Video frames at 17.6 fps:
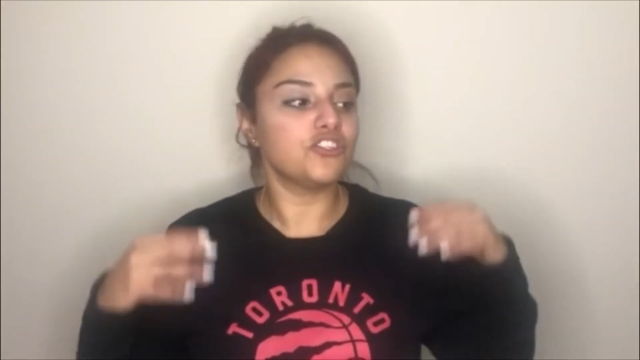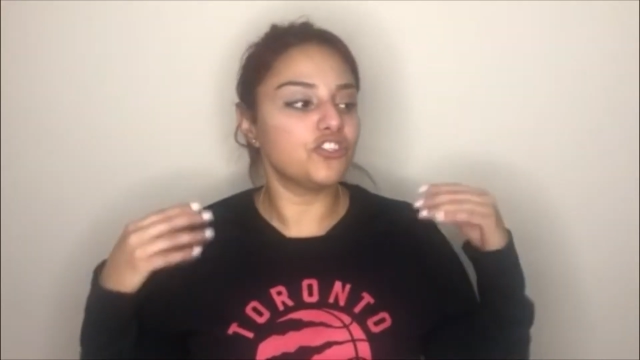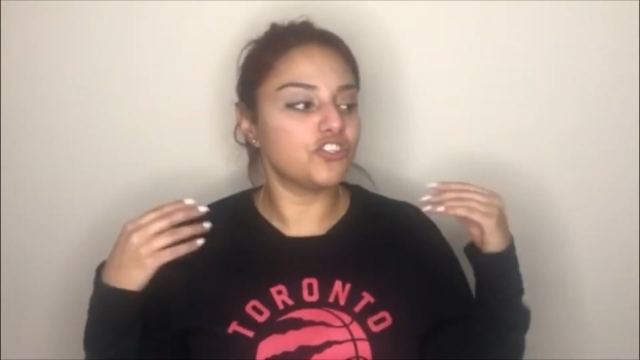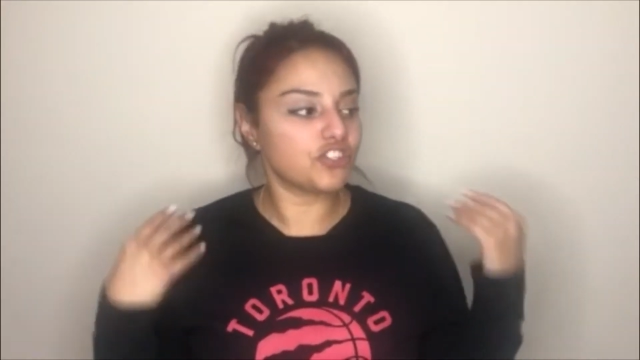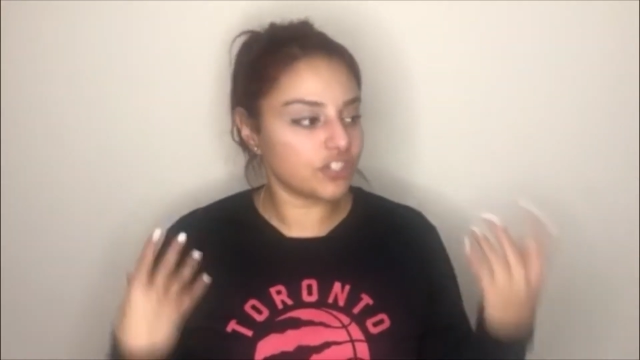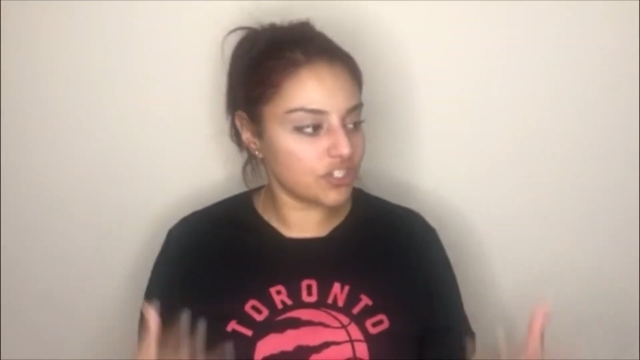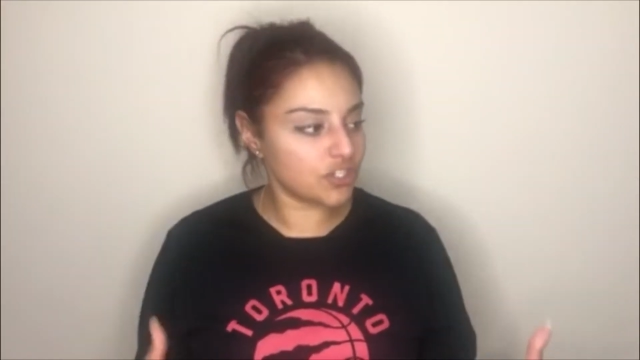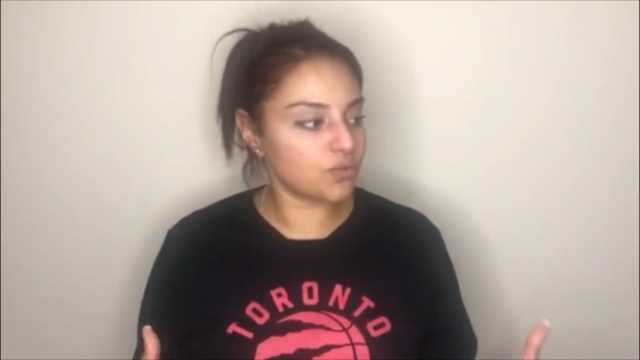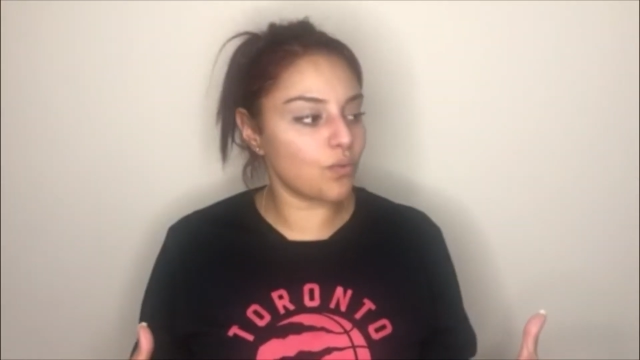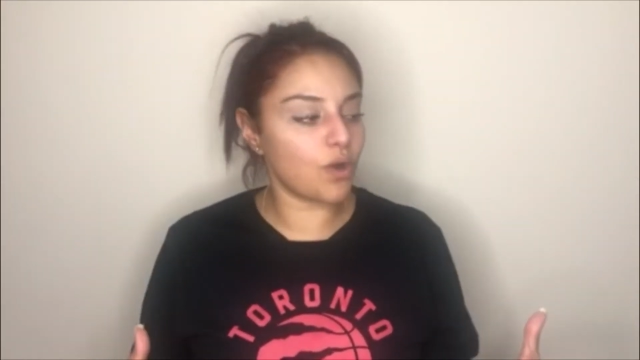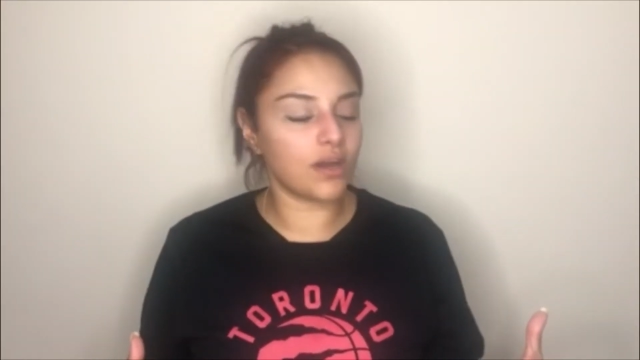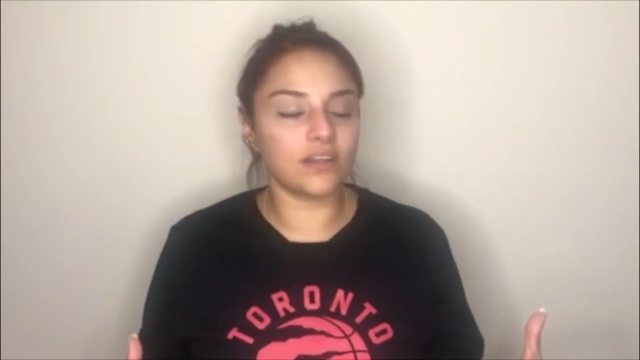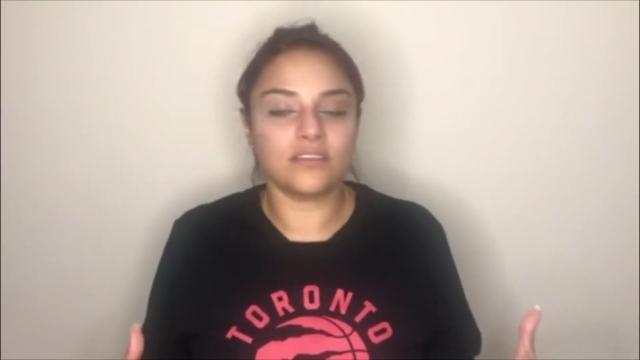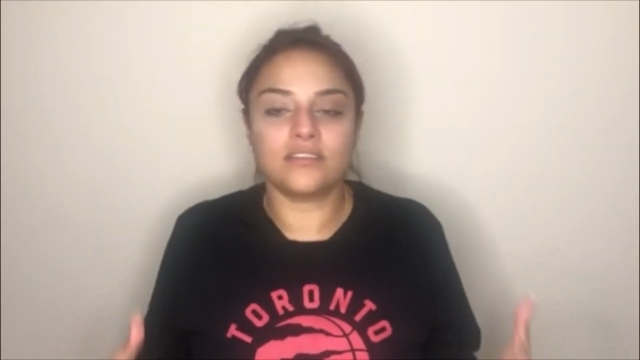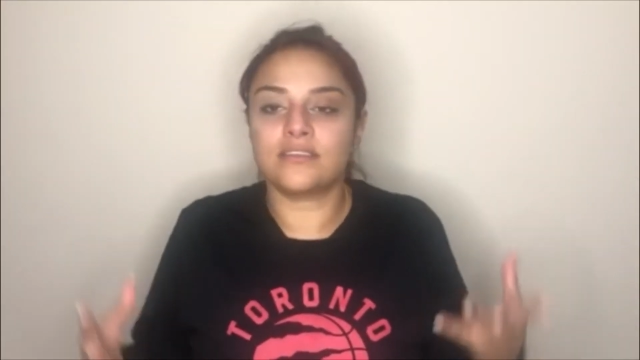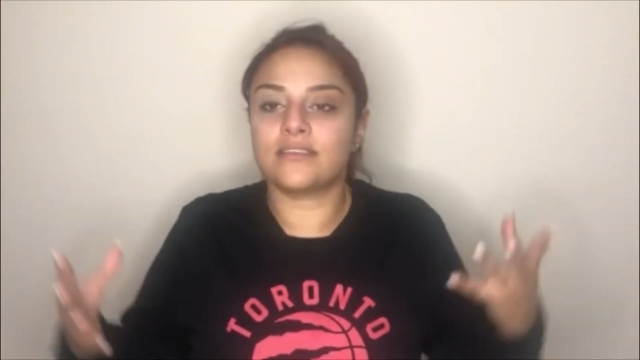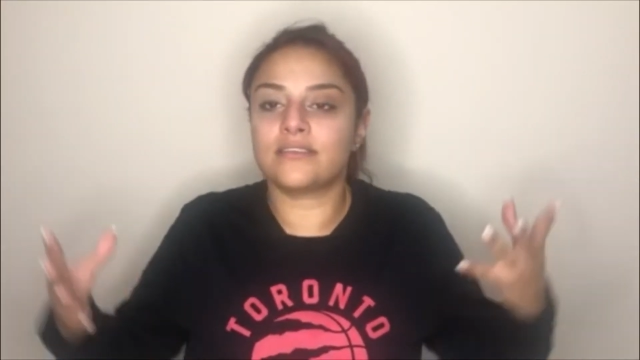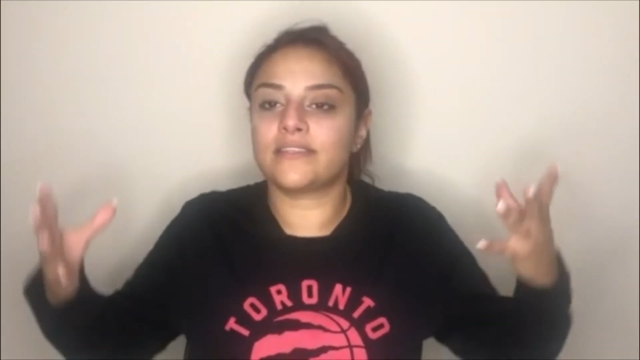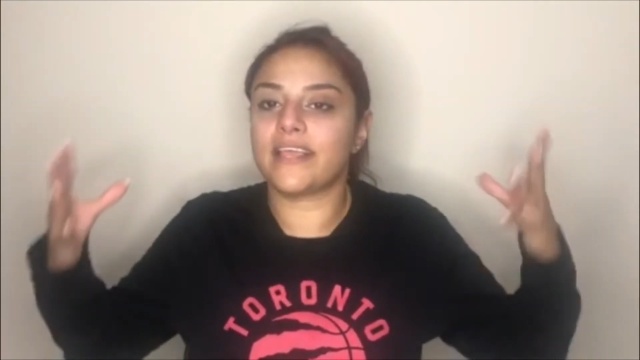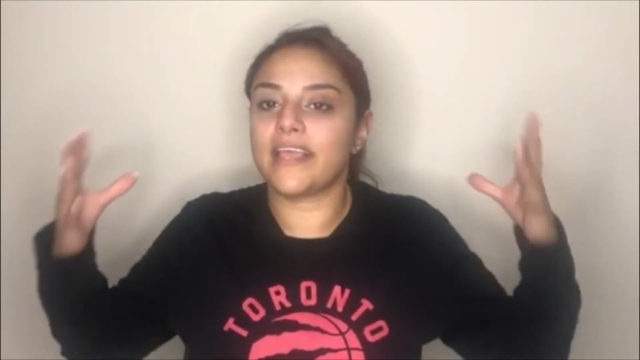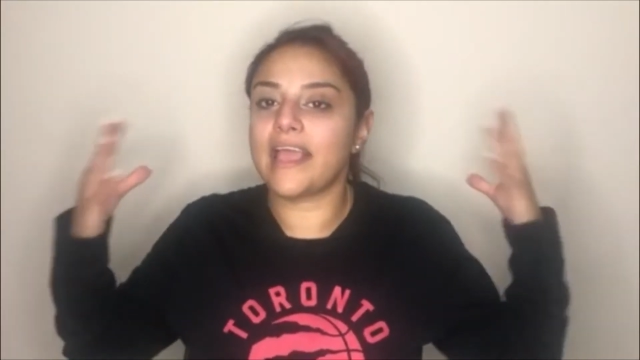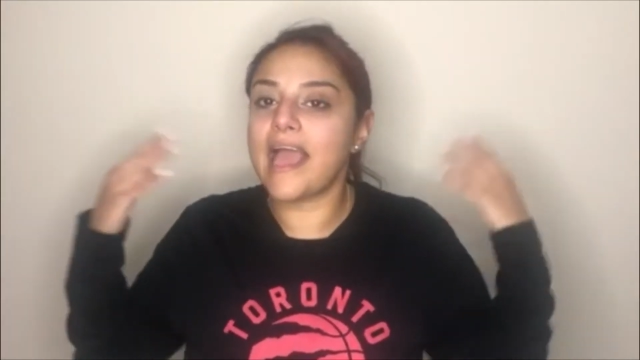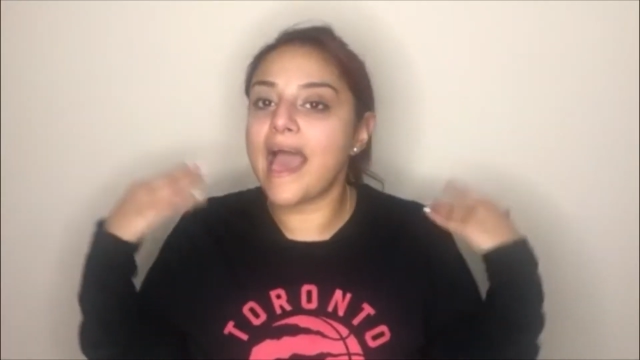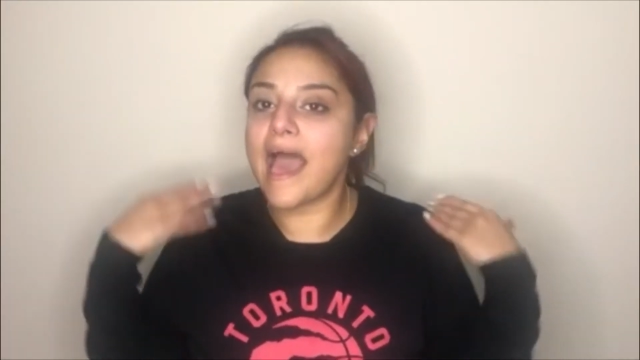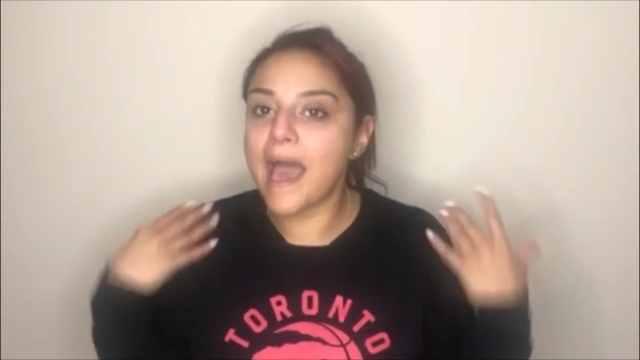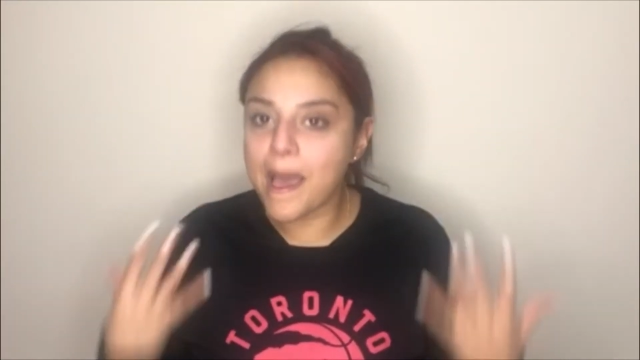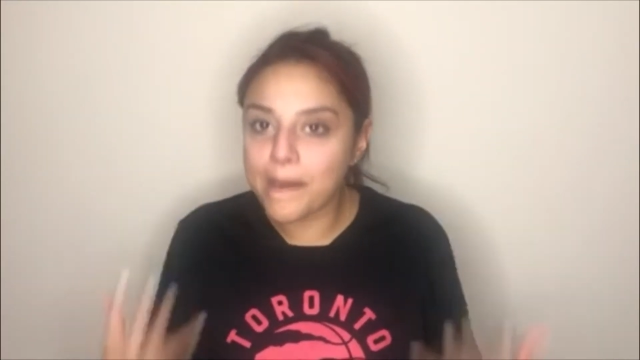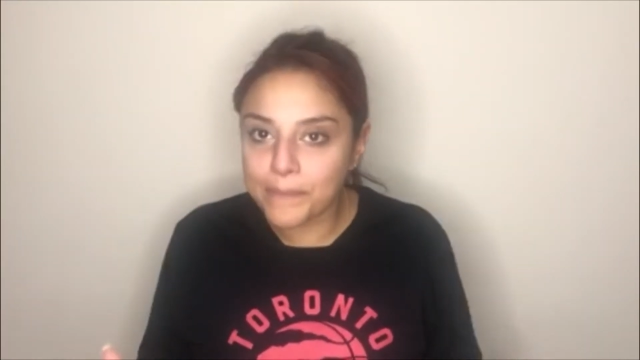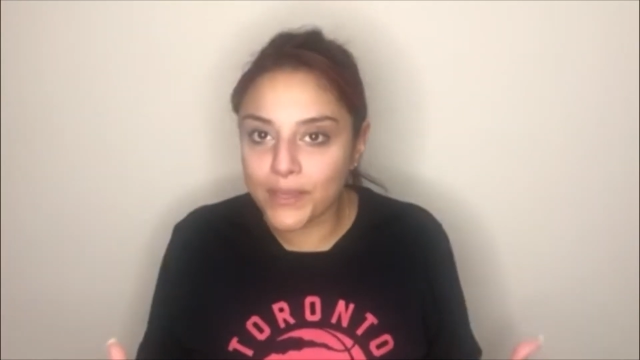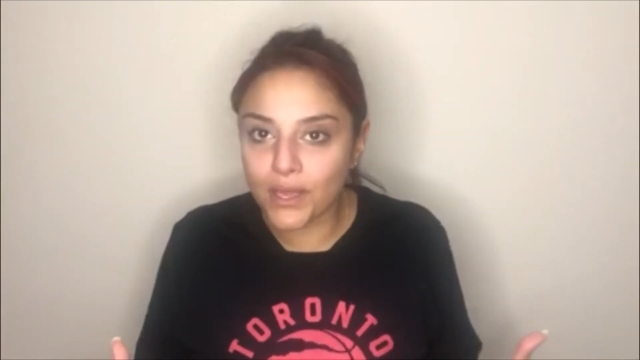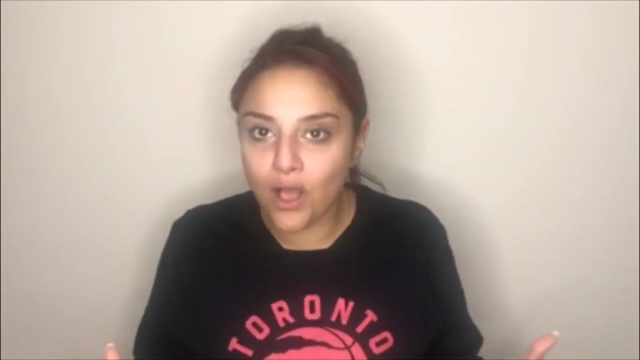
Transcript: just wanted to say happy